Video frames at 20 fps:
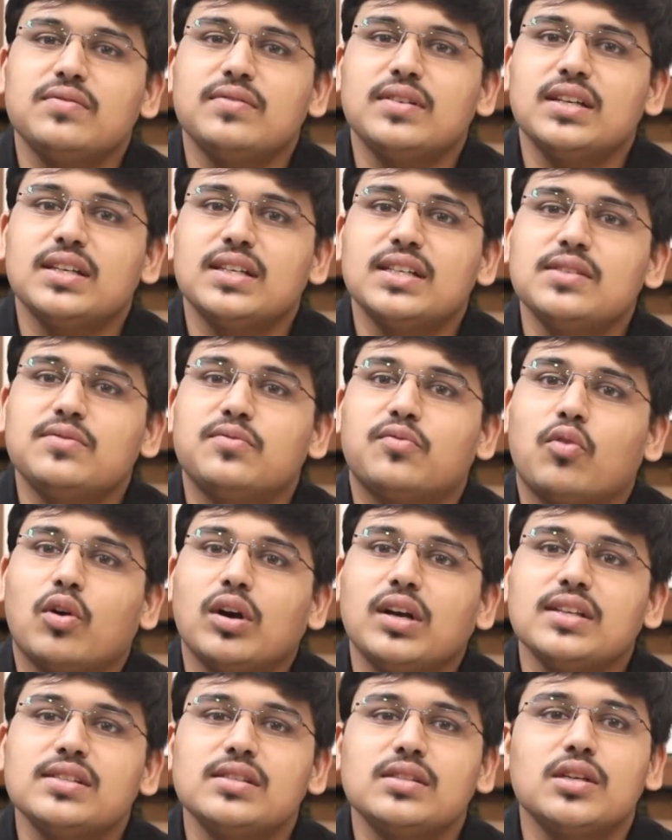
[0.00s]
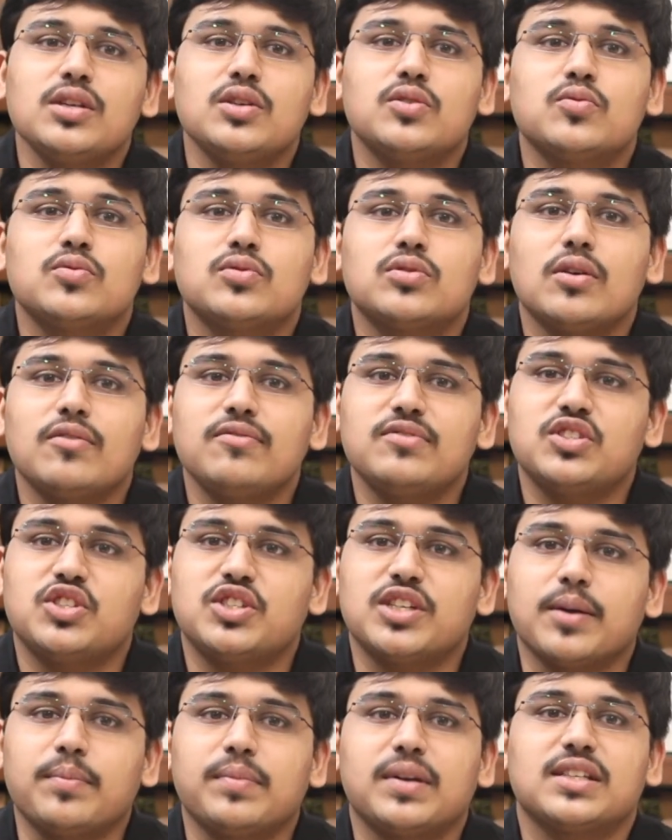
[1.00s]
one is, what is the use of
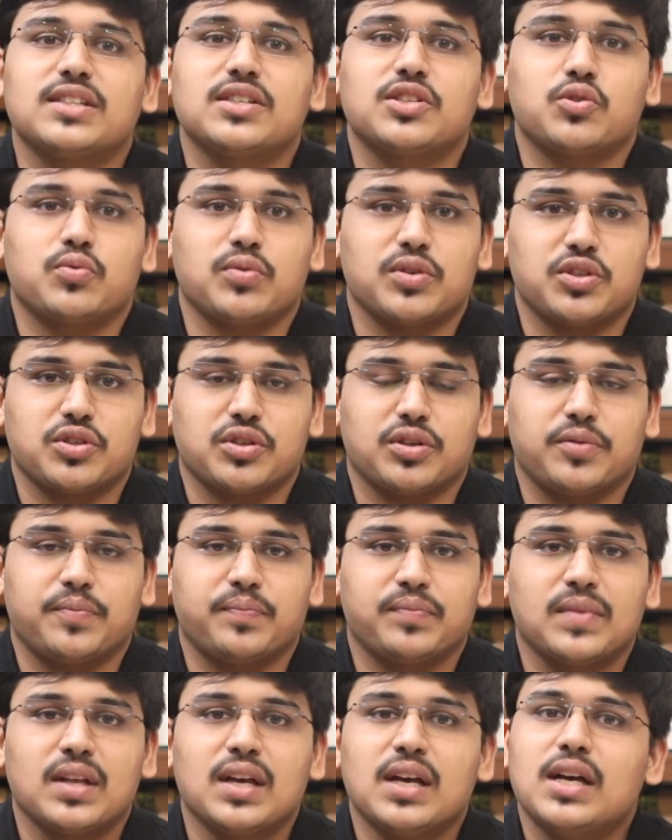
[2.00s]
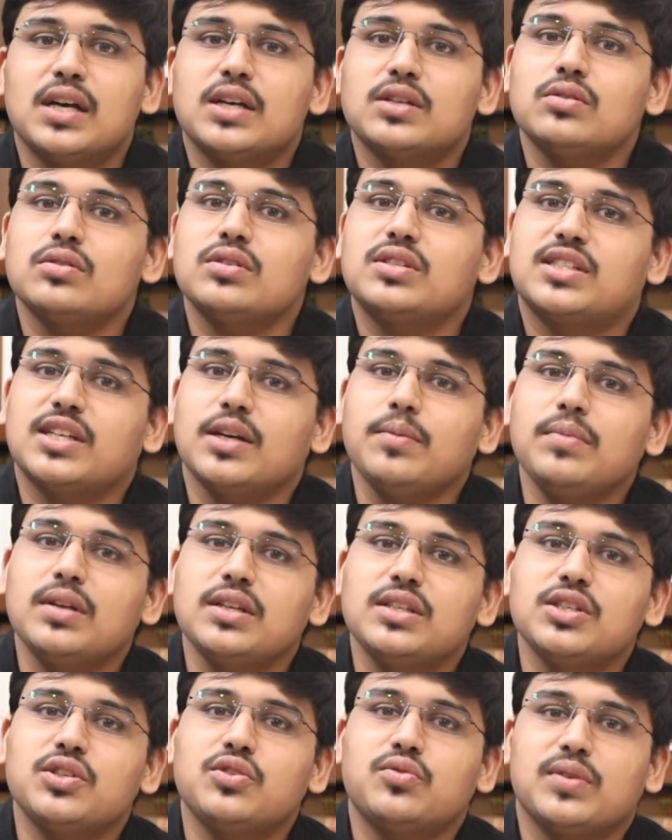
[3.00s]
GeM registration? So GeM
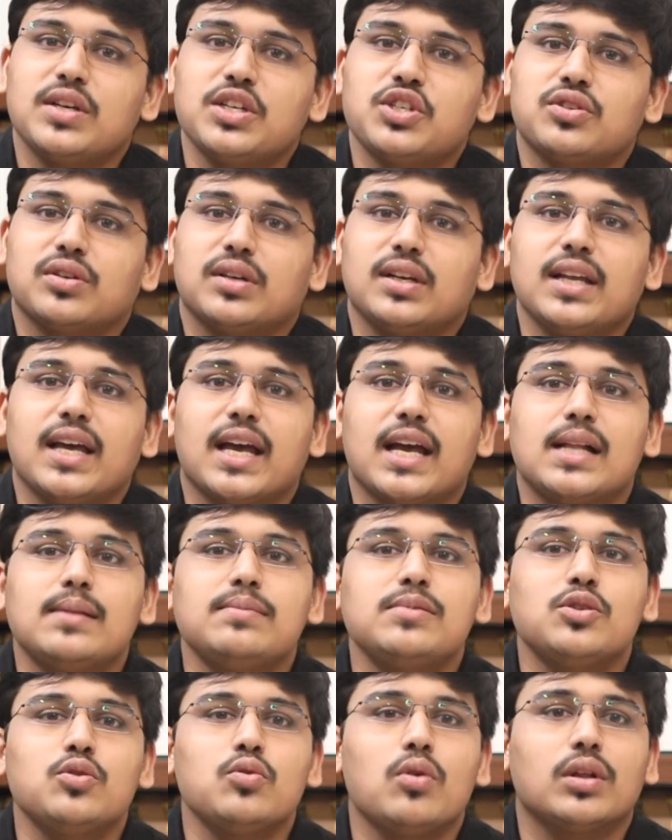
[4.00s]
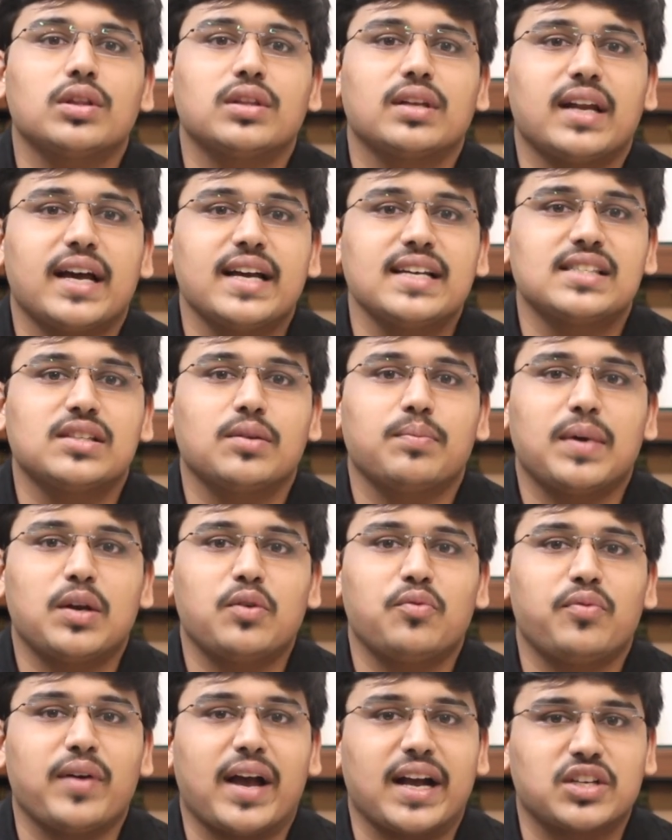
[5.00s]
registration helps to authorize the
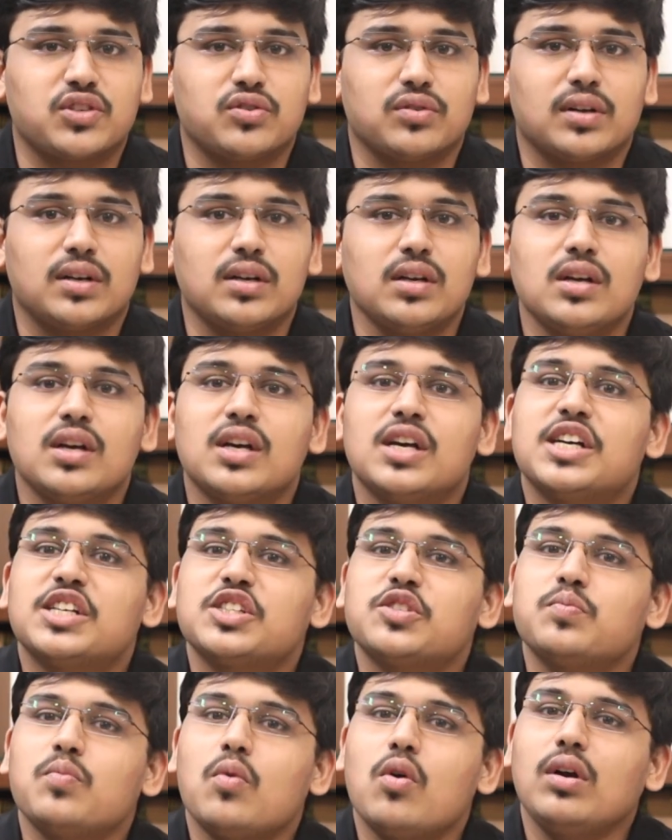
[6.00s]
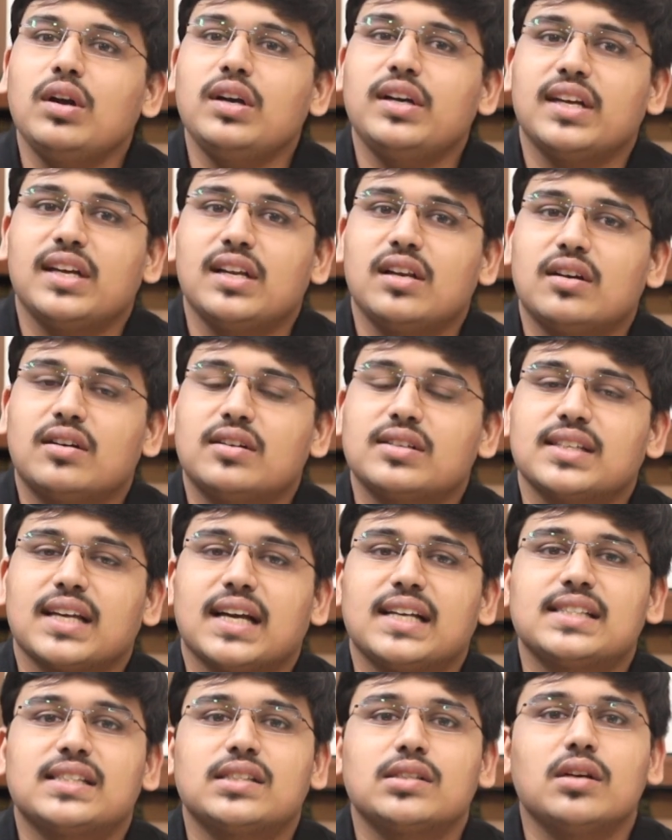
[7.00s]
manufacturer, small dealers
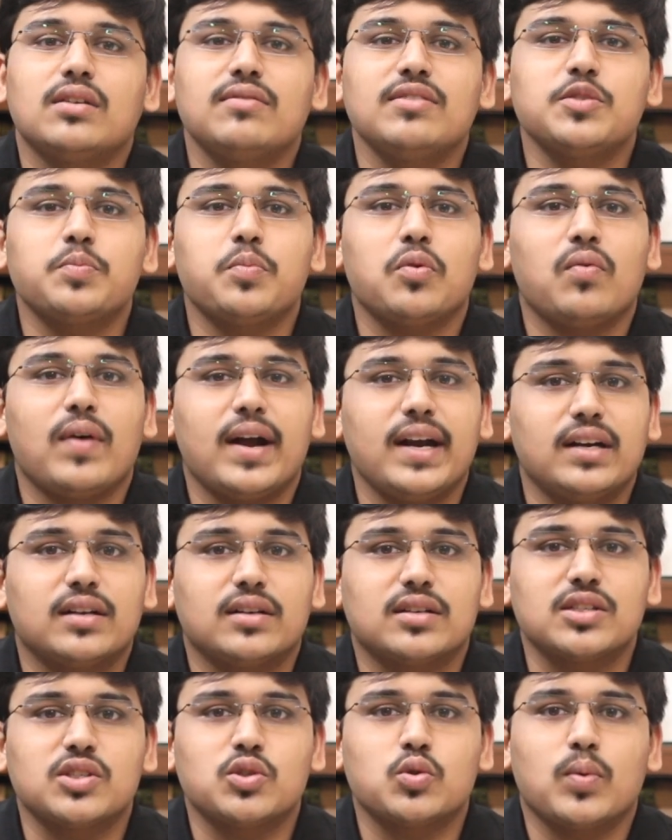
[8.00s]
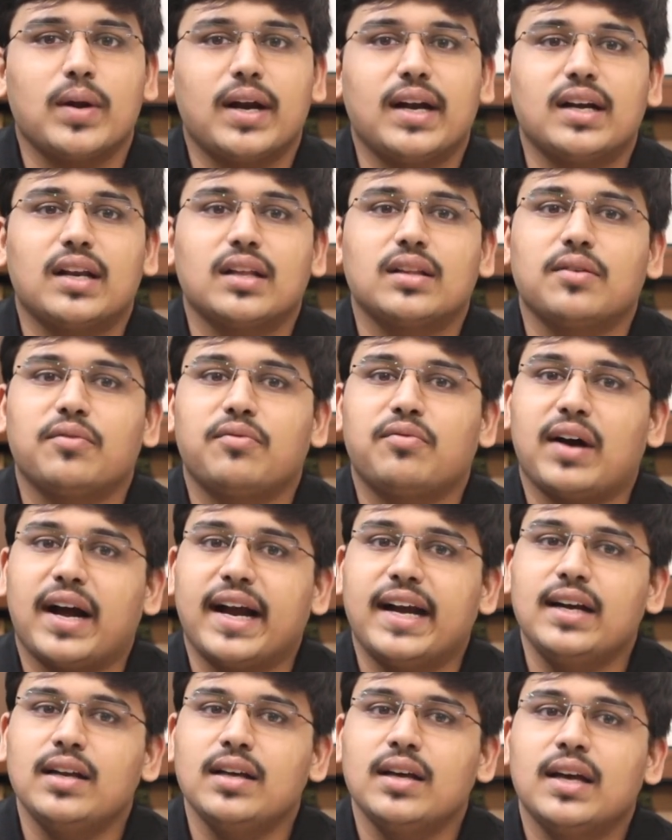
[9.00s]
and service providers to enter the
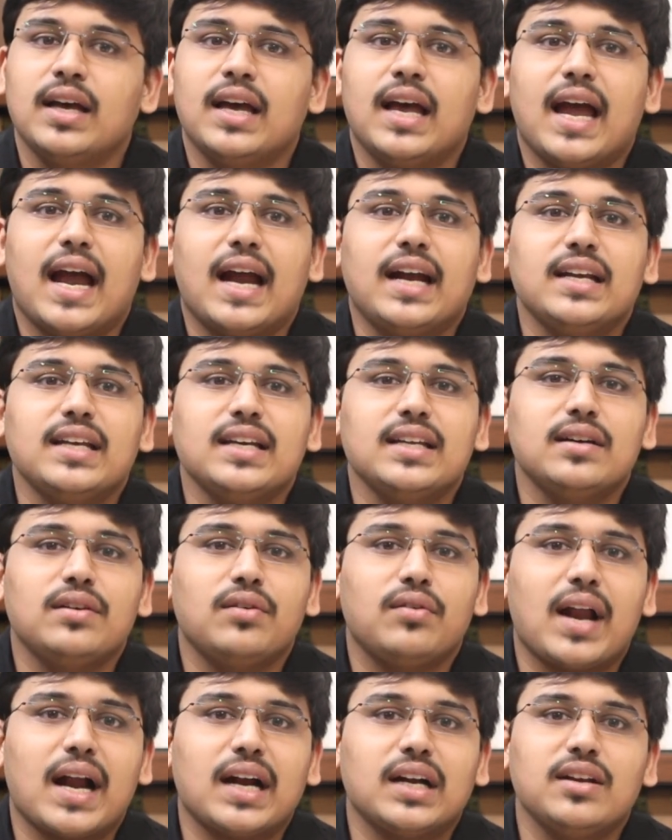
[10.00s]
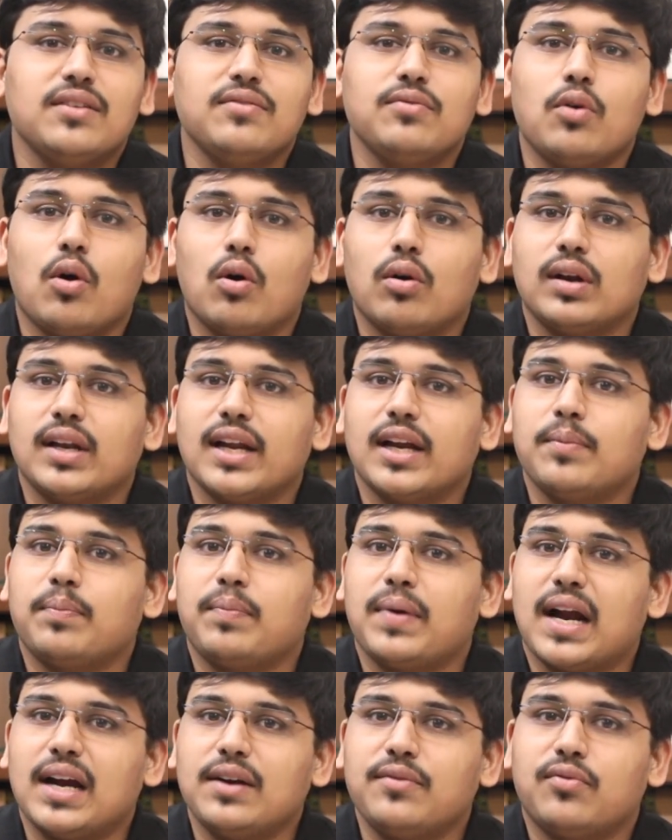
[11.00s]
wide and interactive online
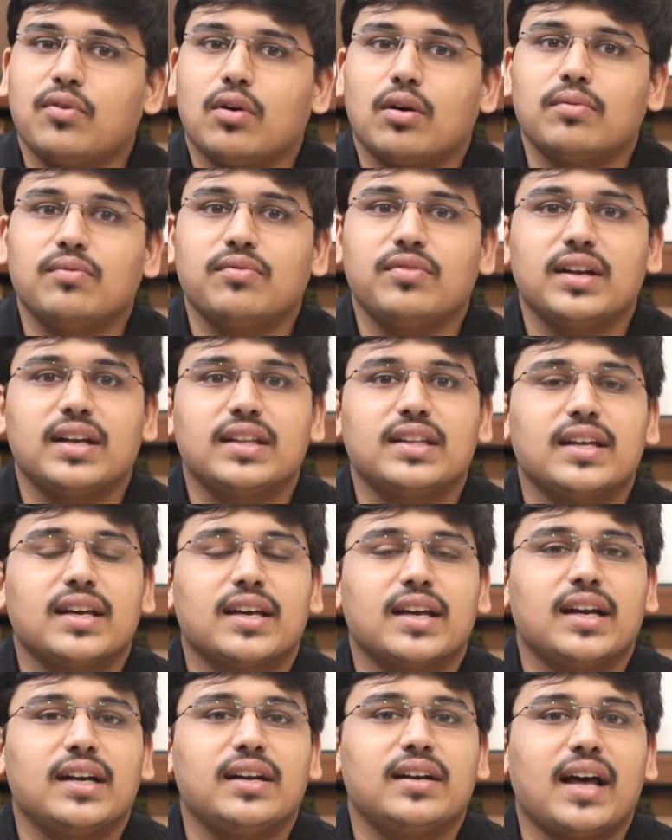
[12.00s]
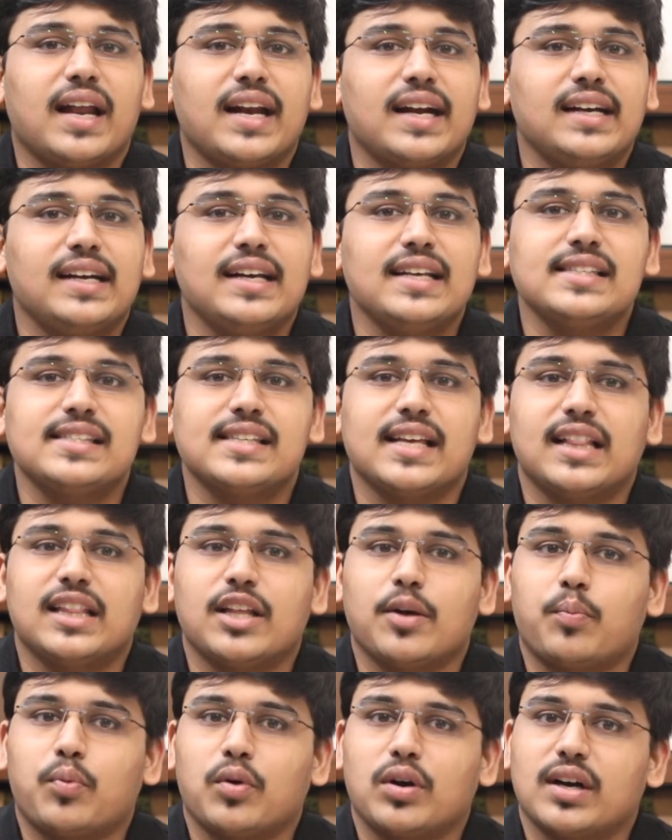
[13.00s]
platform where they can directly sell
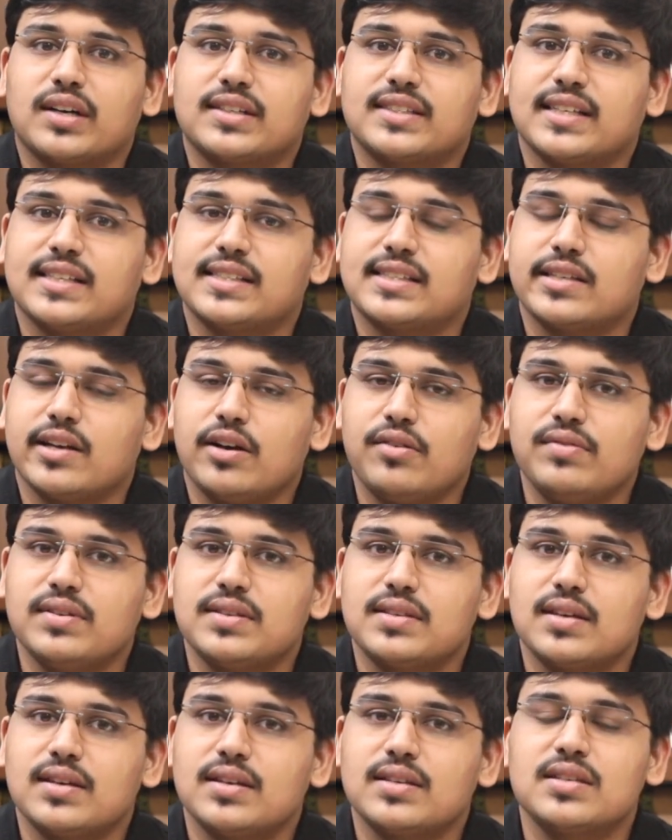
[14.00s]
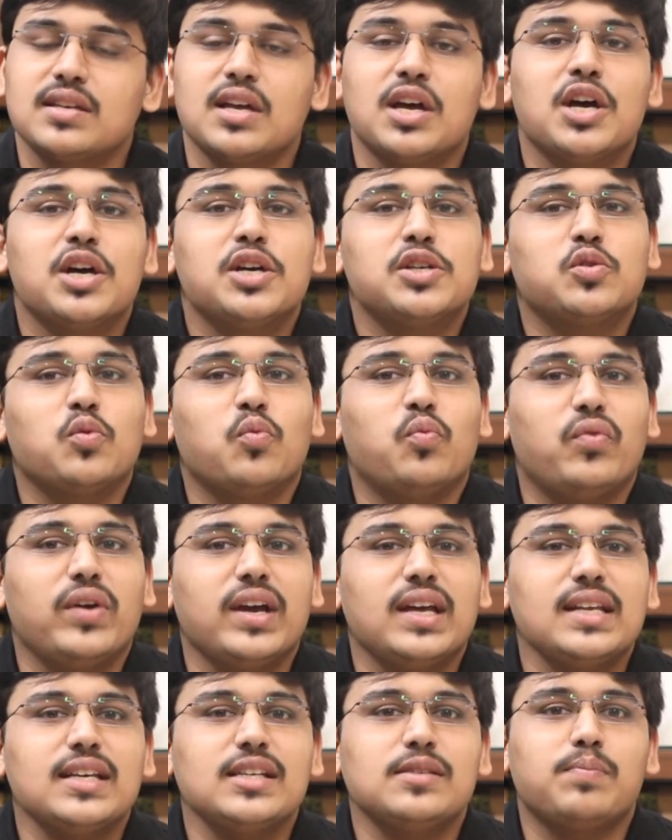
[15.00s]
their products and services to
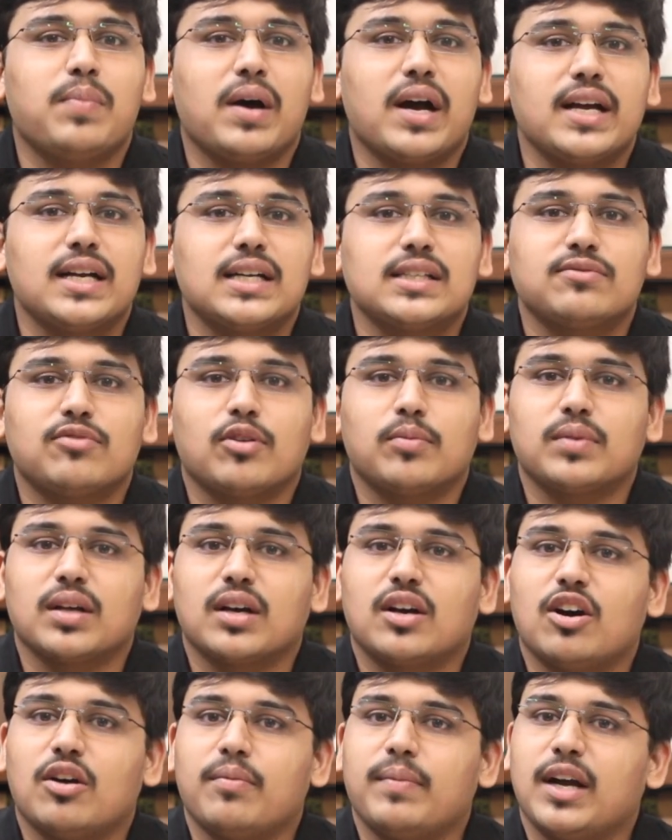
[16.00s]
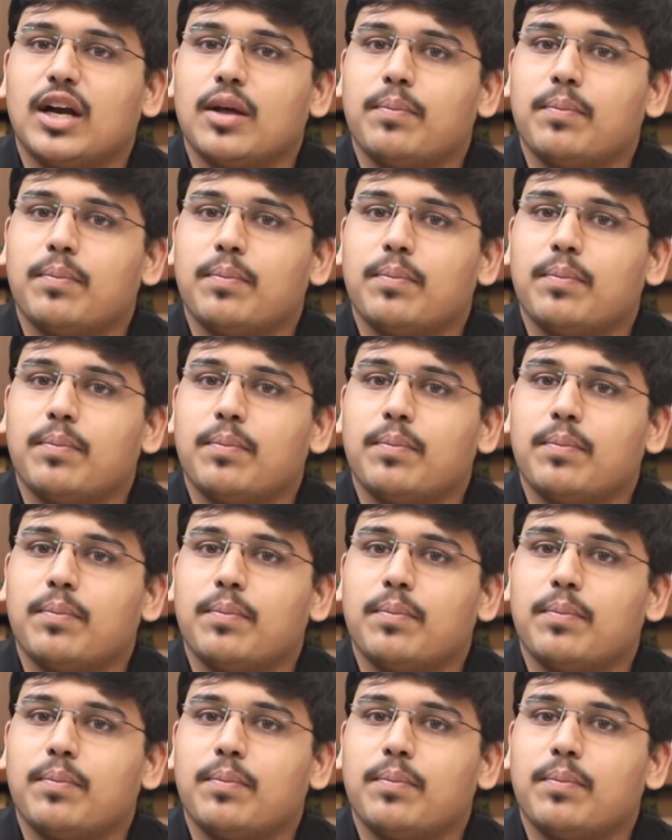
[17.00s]
various buyers from the government